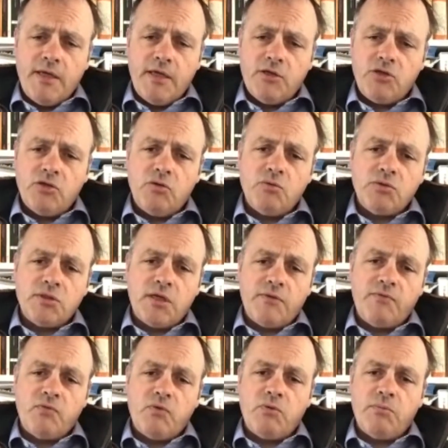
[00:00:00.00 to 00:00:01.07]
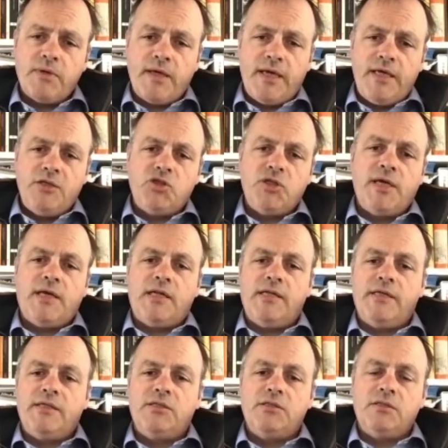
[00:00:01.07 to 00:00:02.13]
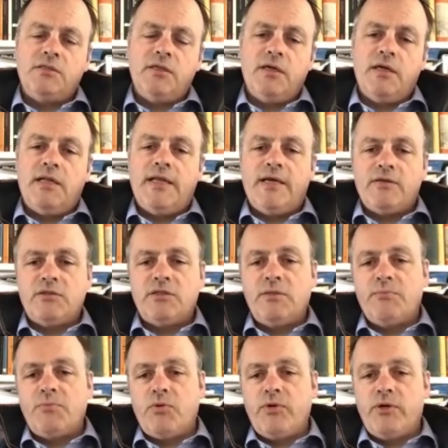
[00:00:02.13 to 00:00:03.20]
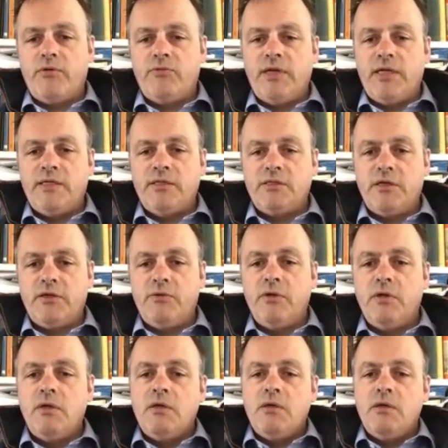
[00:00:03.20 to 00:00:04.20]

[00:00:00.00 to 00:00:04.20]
It should also form a checklist that allows the employer really to